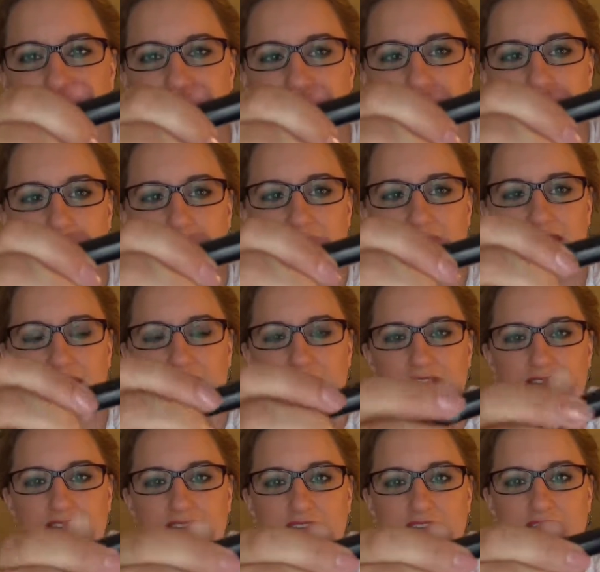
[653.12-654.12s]

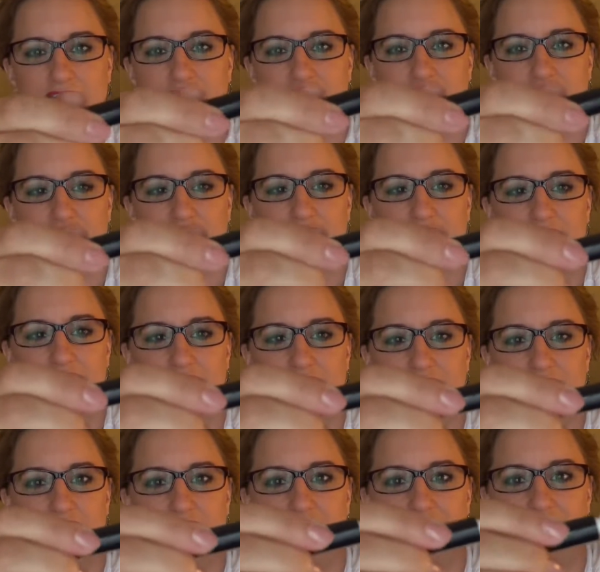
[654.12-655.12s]
gummy, and then
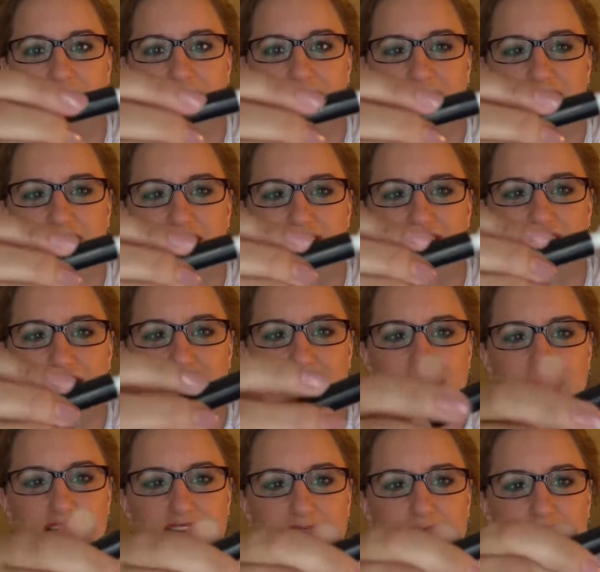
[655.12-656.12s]
it
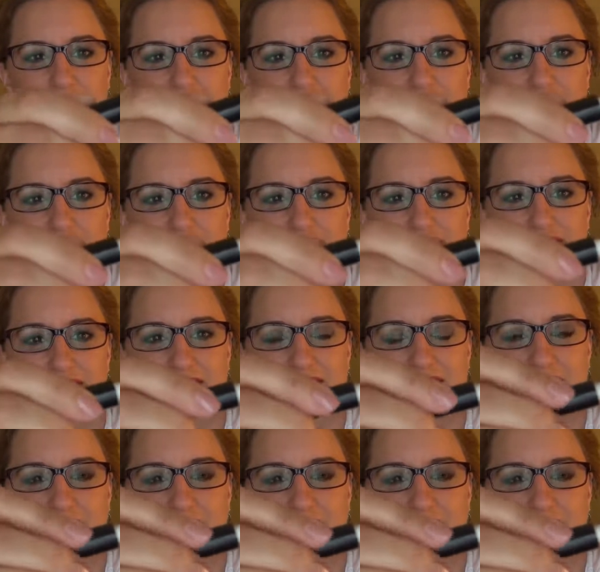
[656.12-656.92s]
kind of pulled out,